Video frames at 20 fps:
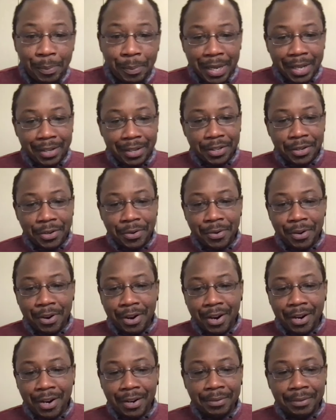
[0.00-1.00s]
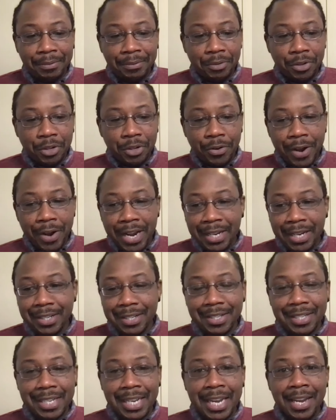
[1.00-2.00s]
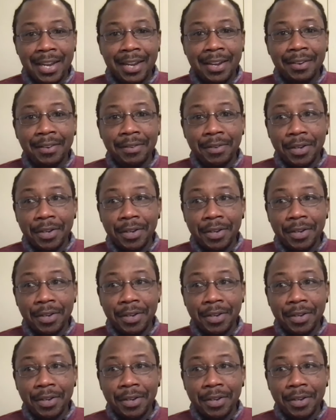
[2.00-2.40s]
because you are trying to see,